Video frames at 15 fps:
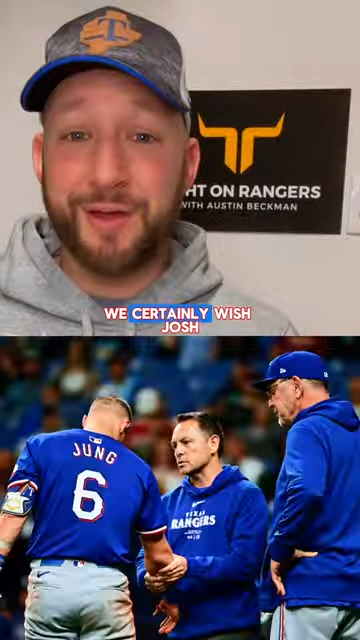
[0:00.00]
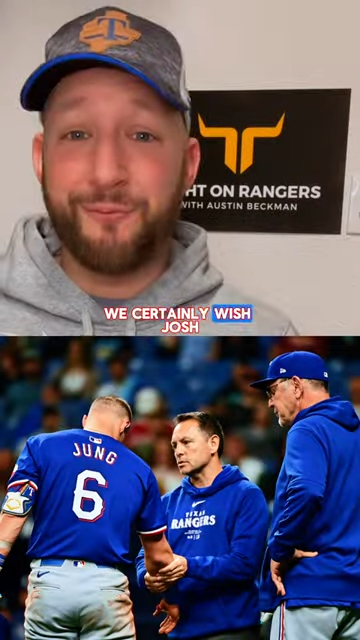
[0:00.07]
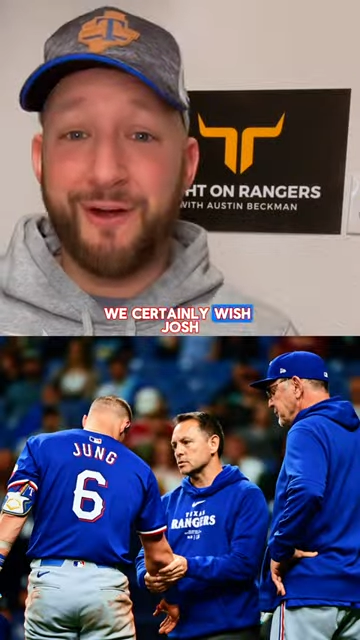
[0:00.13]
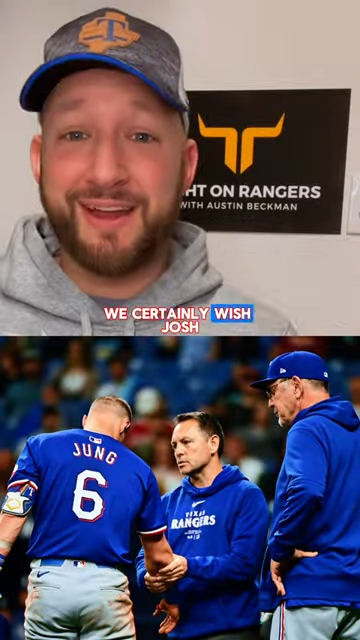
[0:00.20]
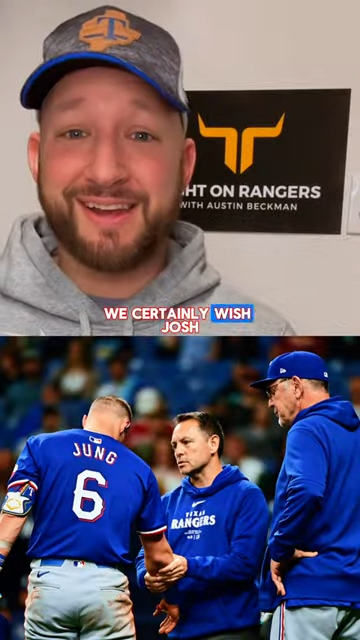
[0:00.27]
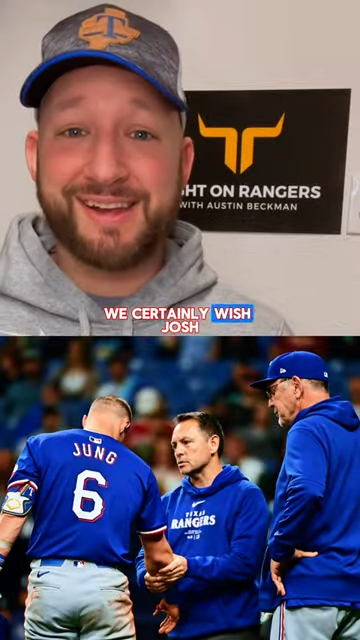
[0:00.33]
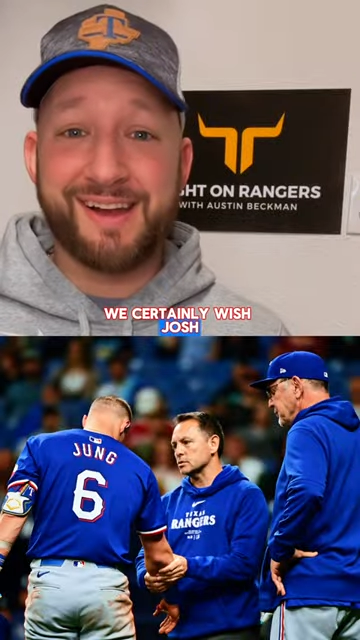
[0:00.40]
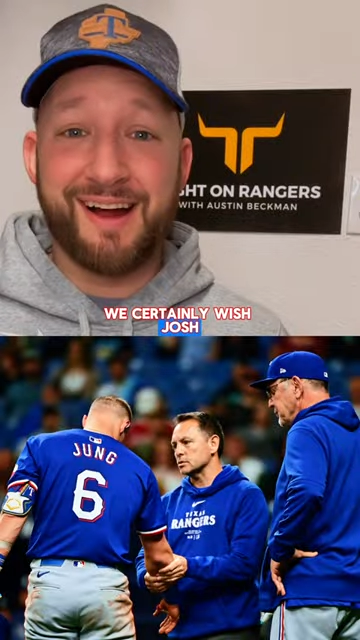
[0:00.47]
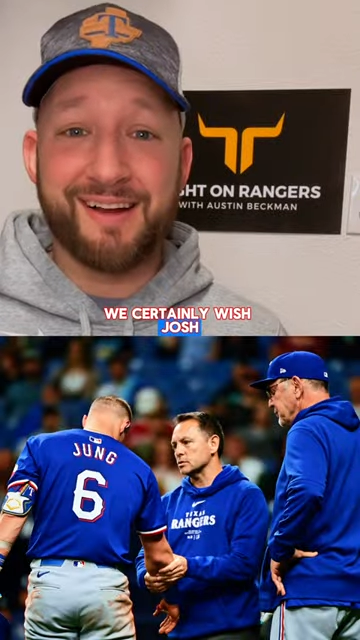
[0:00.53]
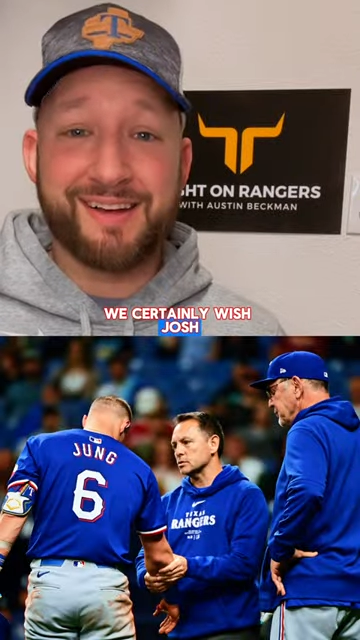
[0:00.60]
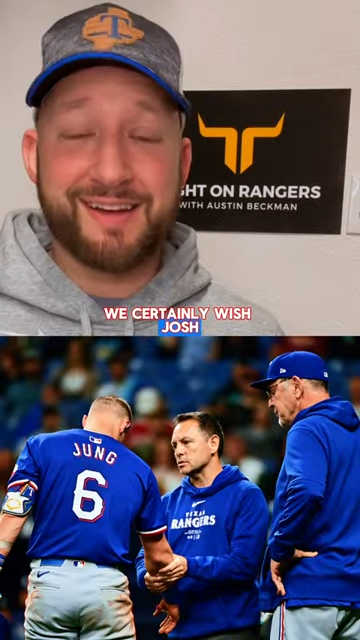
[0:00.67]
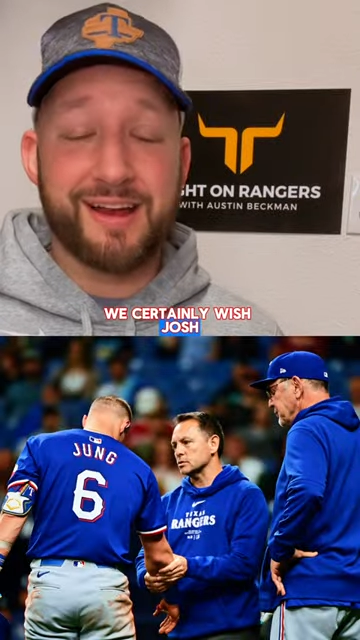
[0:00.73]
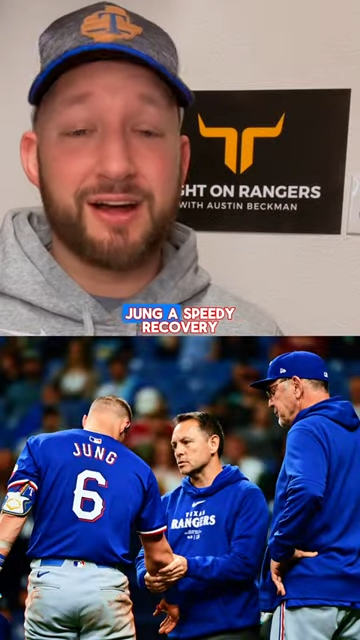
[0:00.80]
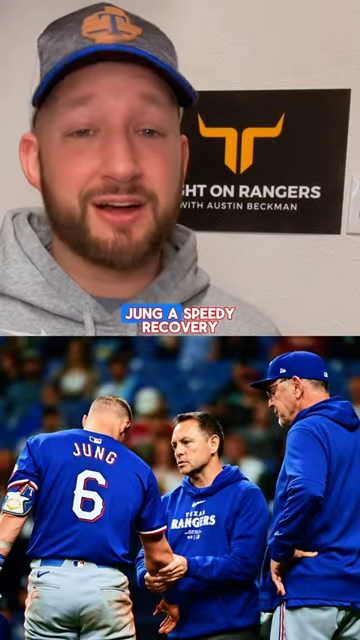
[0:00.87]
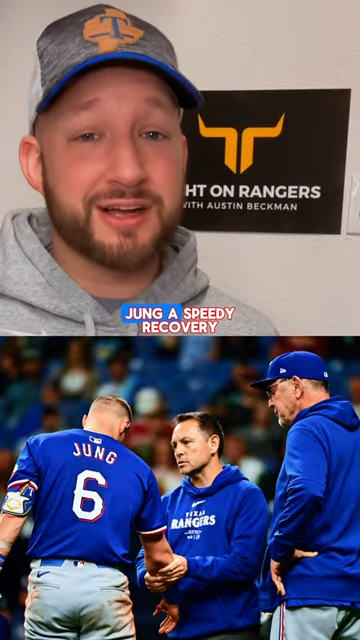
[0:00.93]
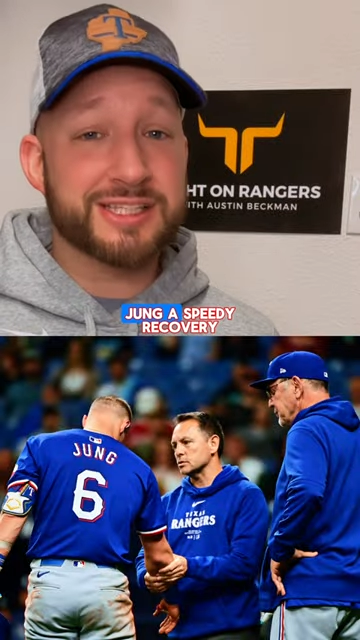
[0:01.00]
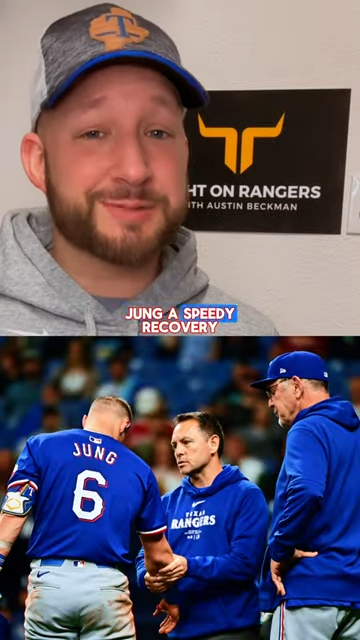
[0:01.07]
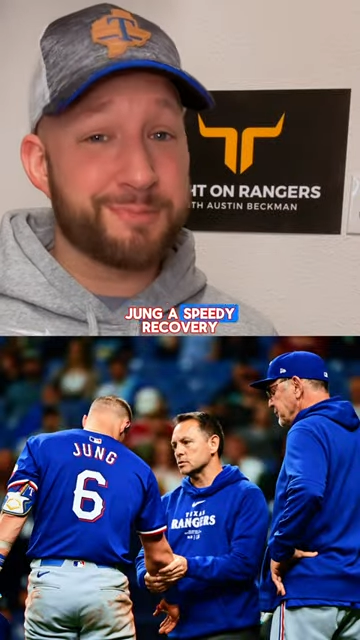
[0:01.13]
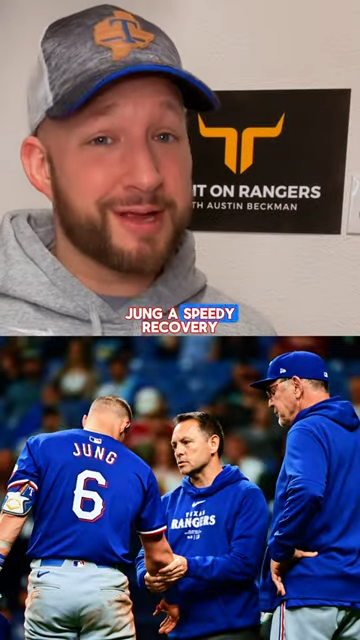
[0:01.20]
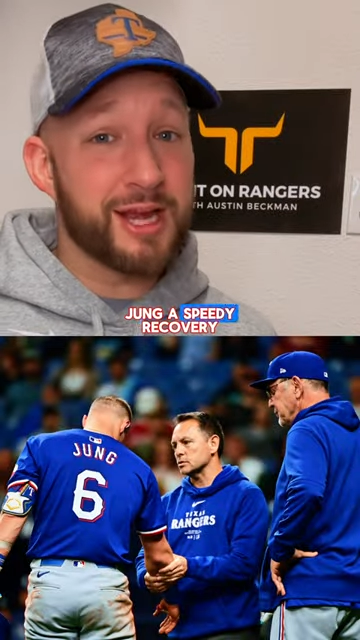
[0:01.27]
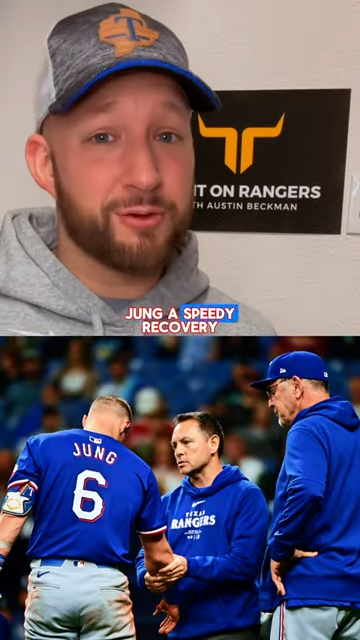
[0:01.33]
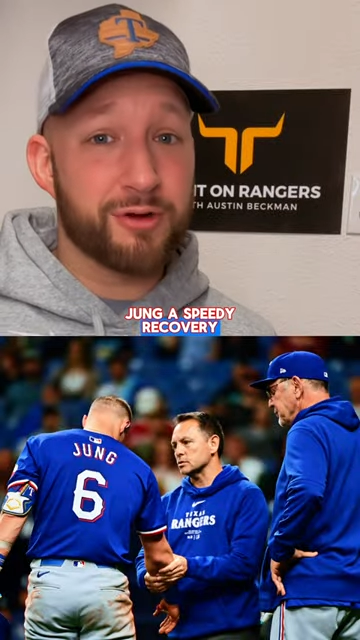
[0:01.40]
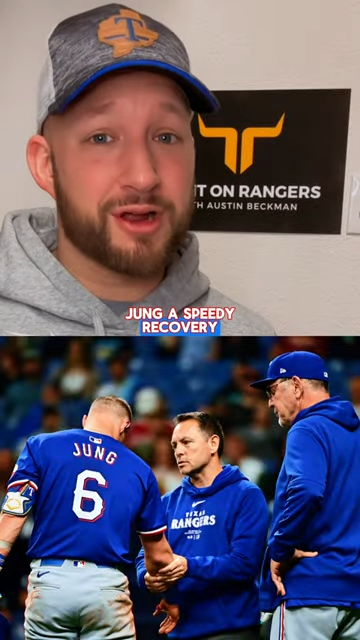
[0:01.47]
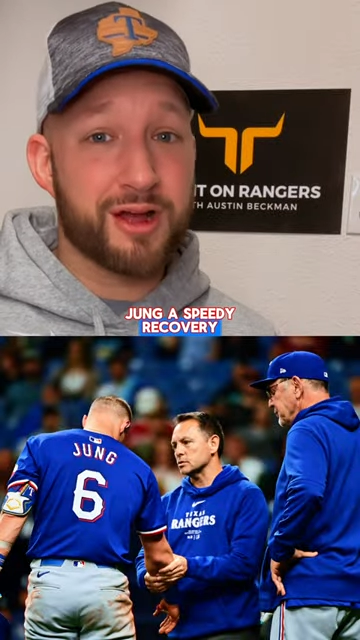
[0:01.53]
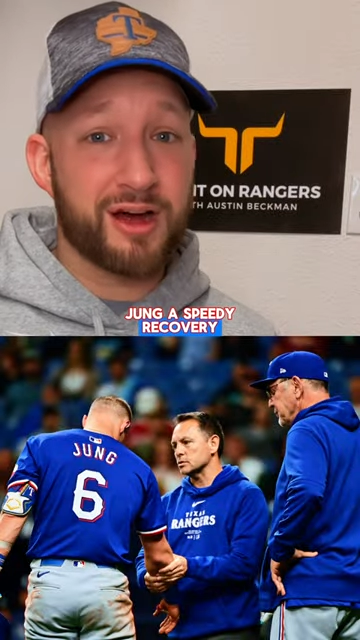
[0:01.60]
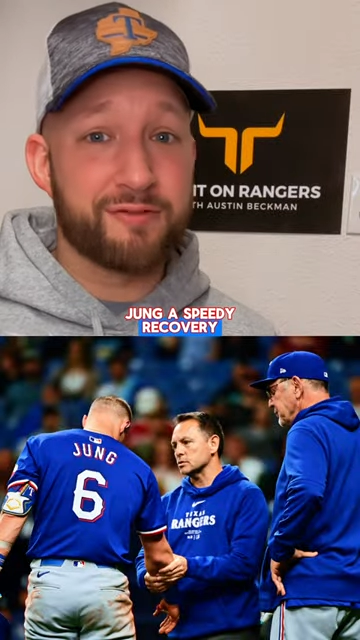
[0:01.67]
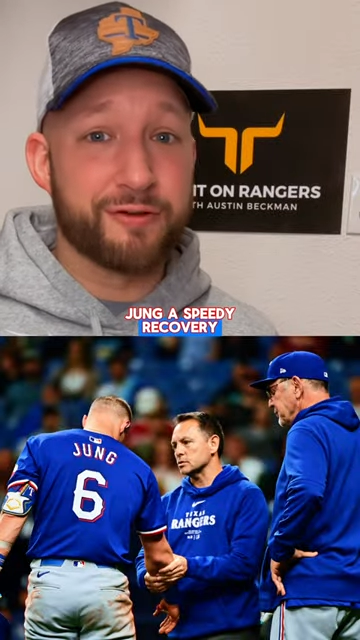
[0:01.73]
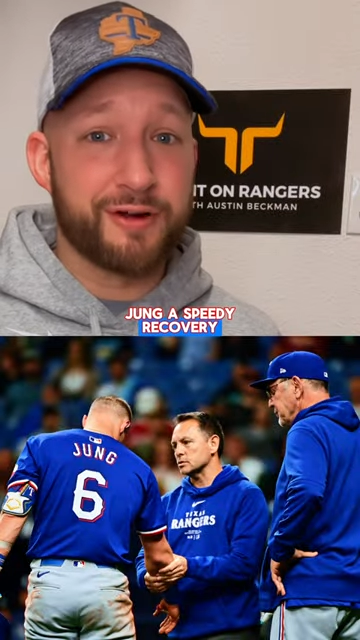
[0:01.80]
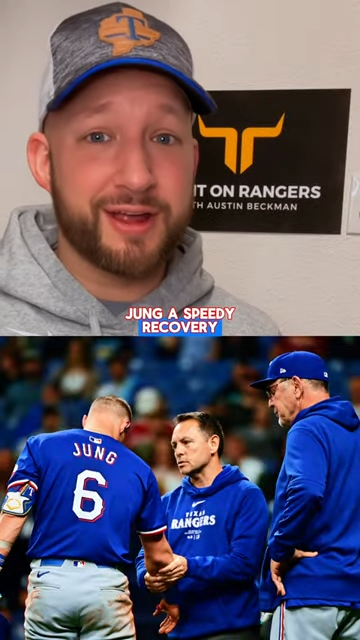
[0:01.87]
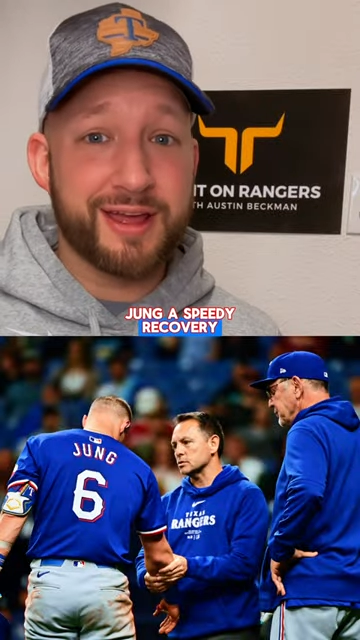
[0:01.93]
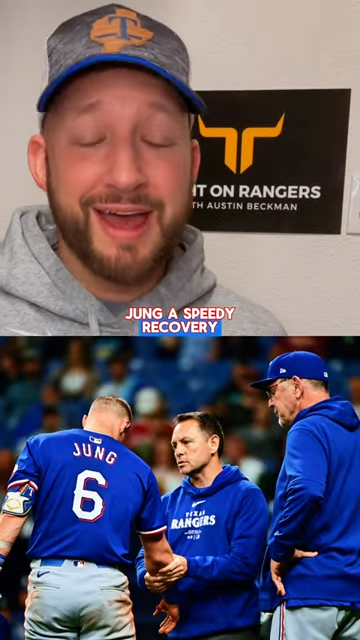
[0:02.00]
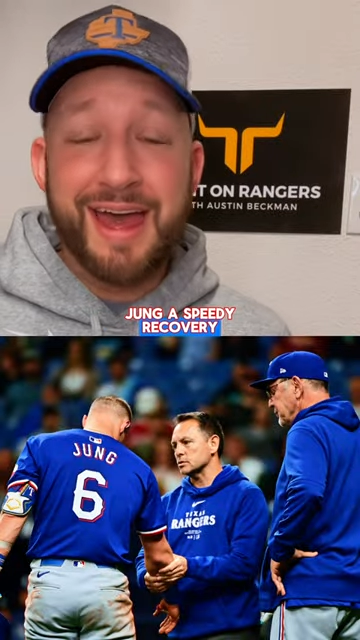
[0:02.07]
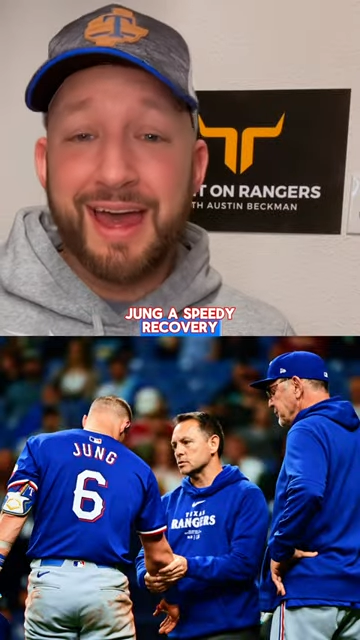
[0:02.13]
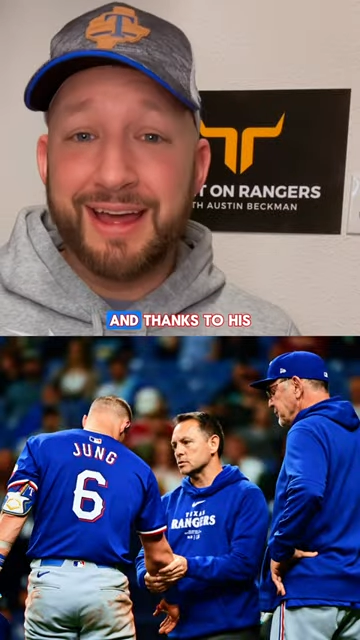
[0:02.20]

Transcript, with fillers: wish Josh Jung a speedy recovery,